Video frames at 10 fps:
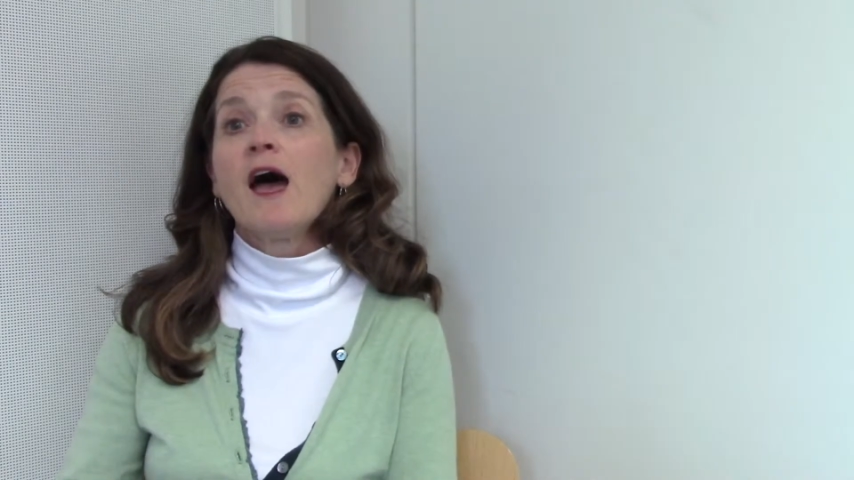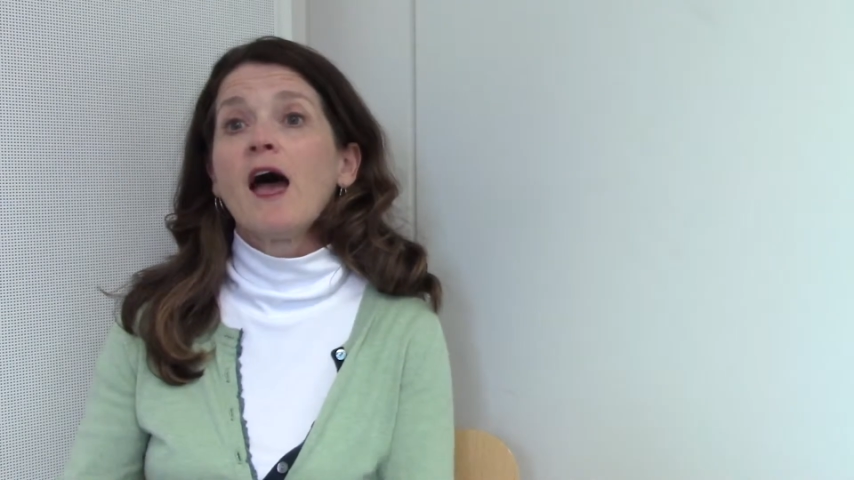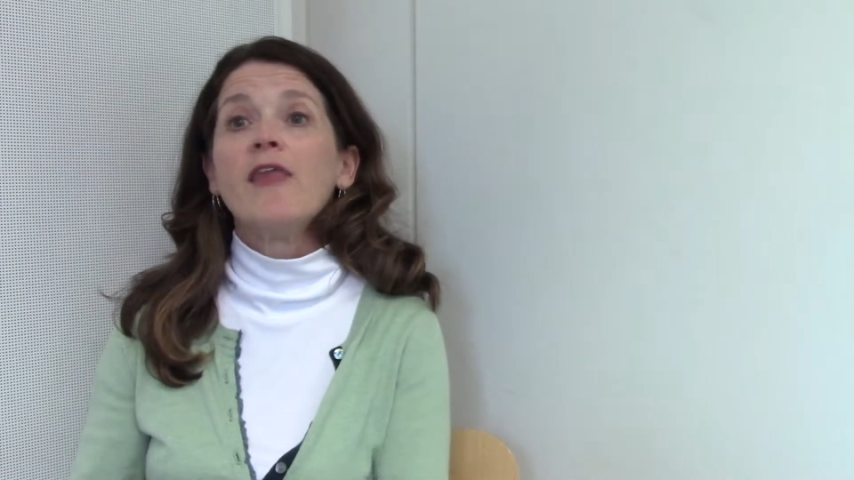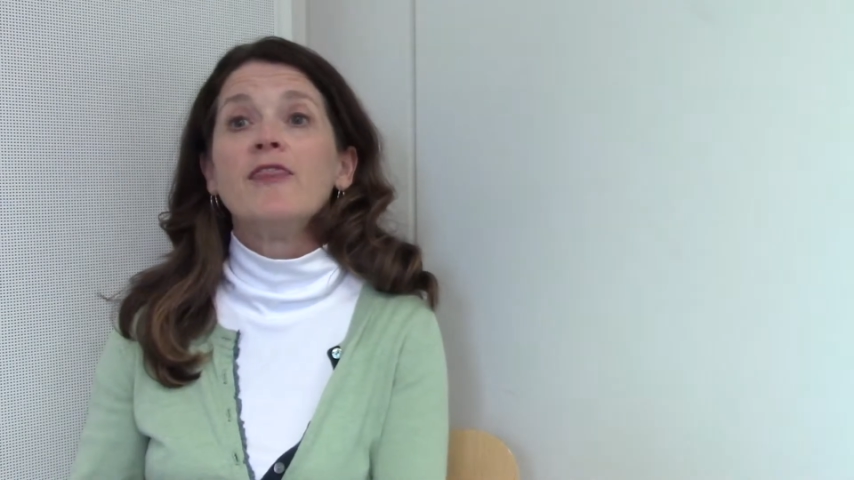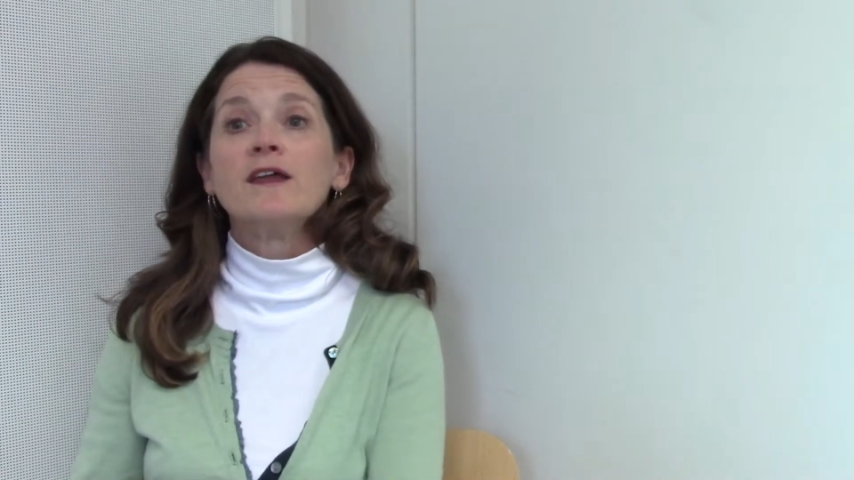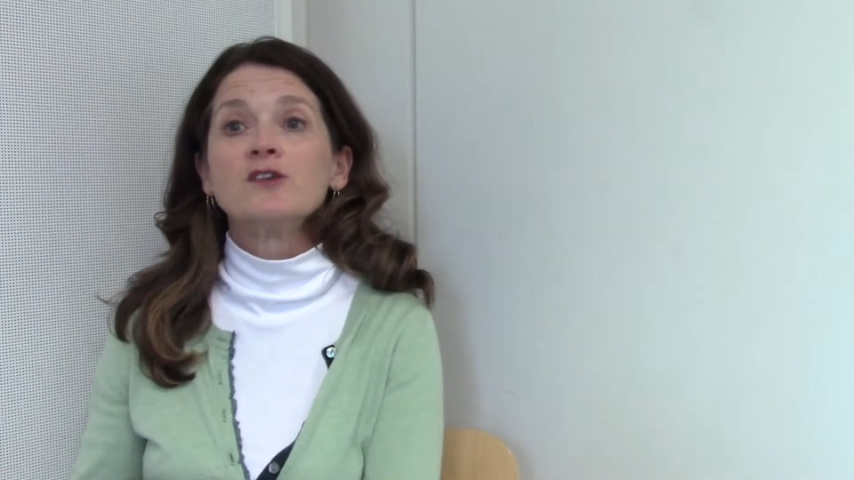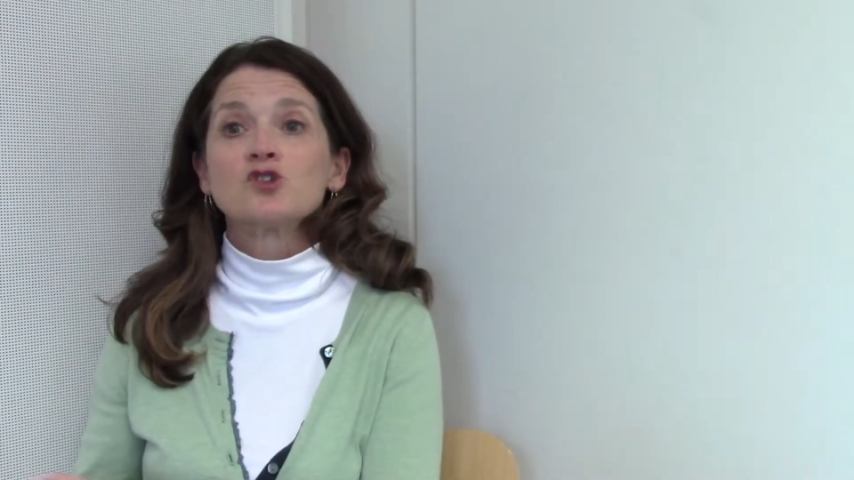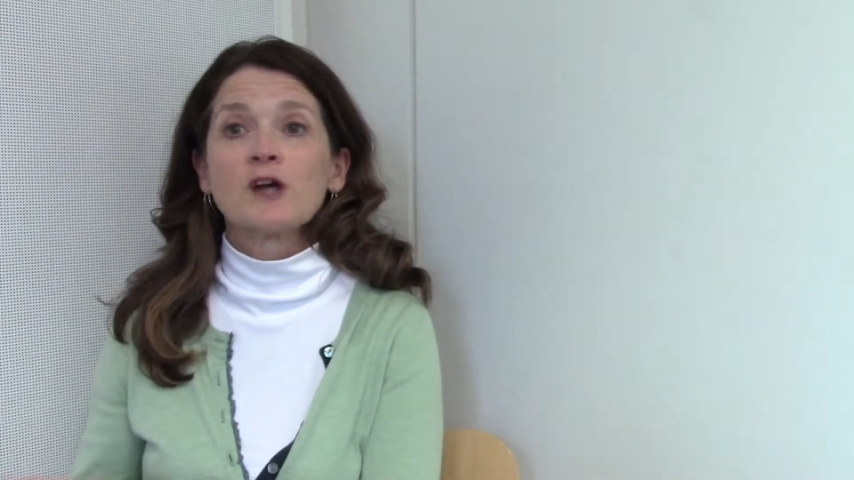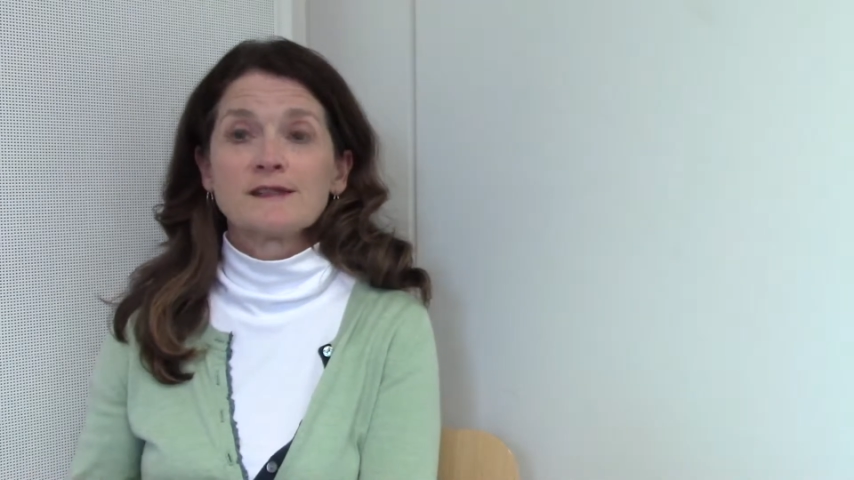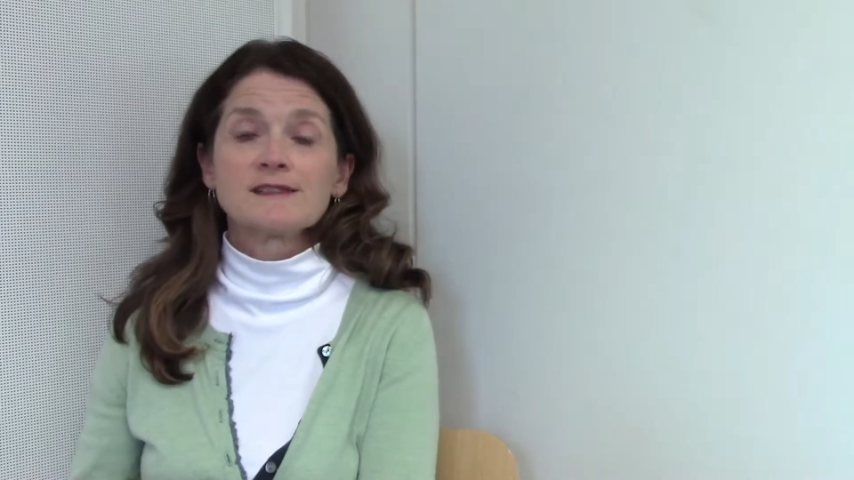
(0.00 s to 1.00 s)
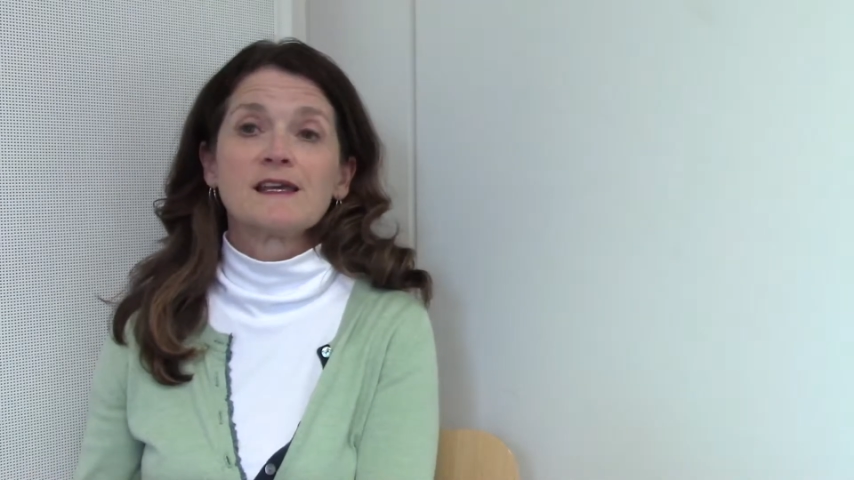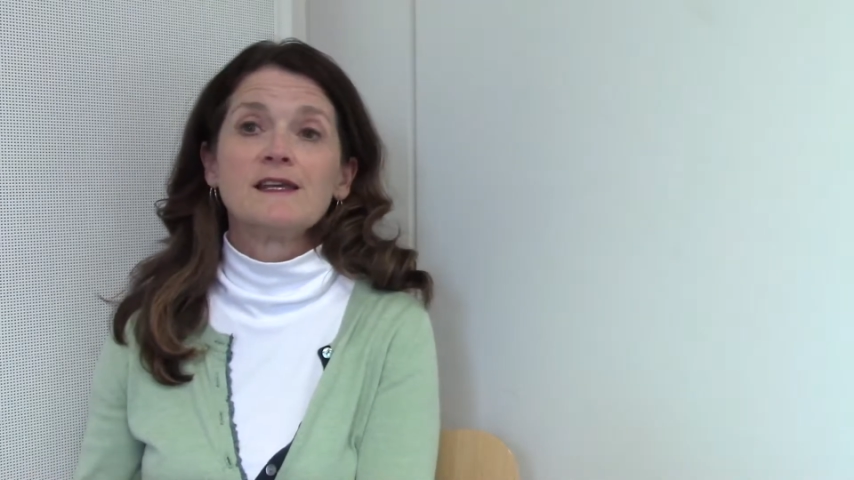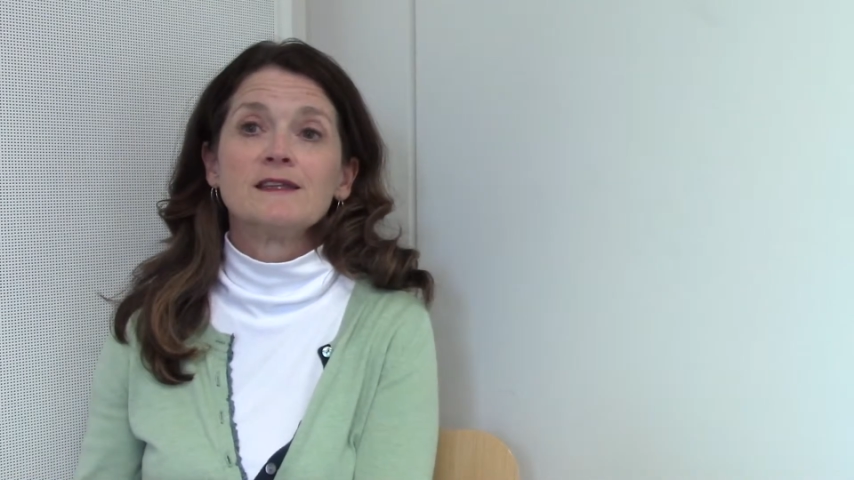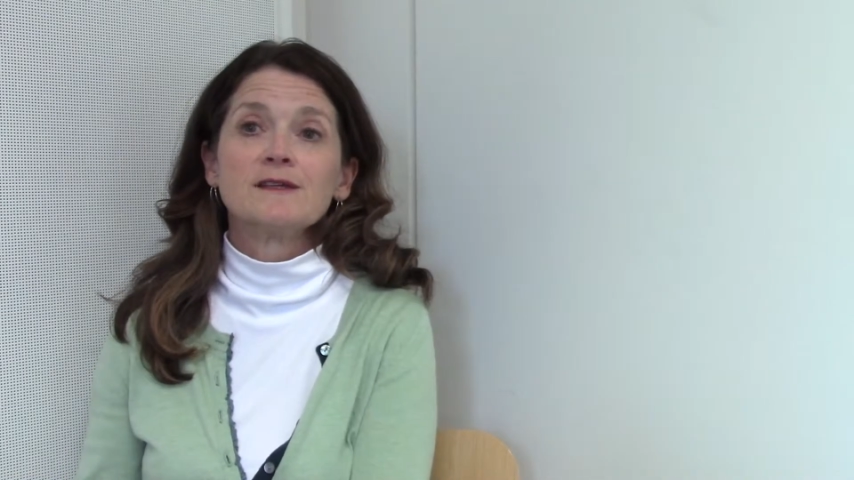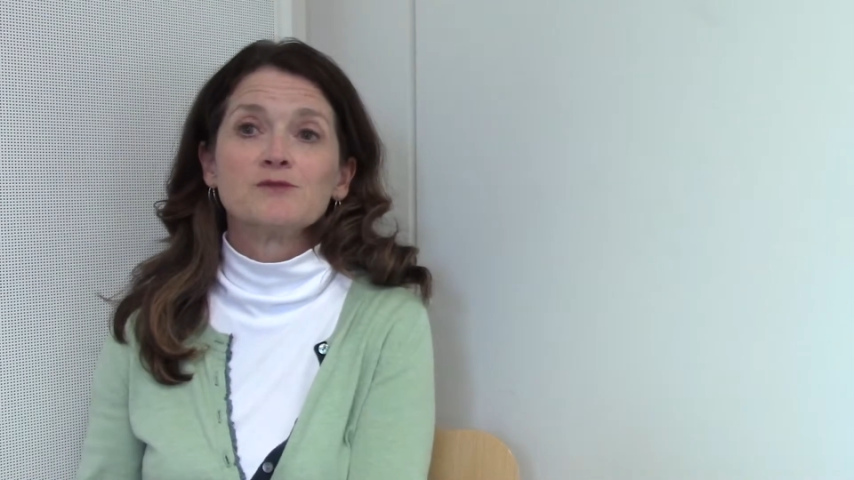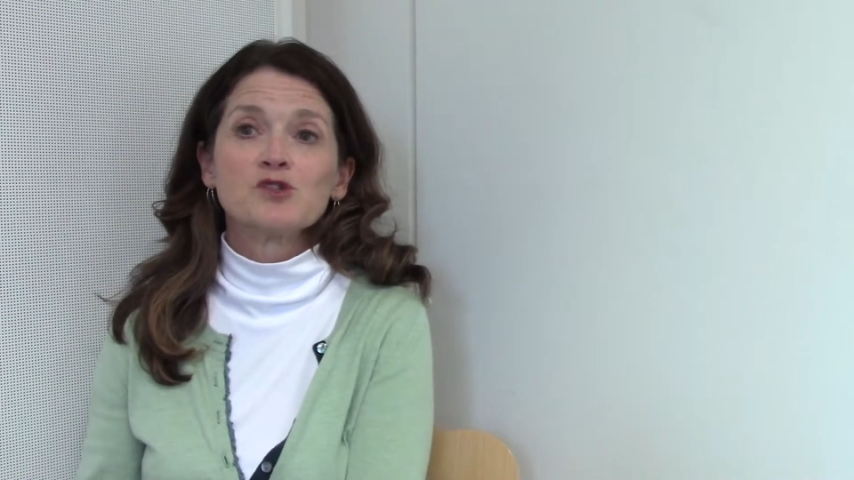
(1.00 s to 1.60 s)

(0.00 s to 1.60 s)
and then translating them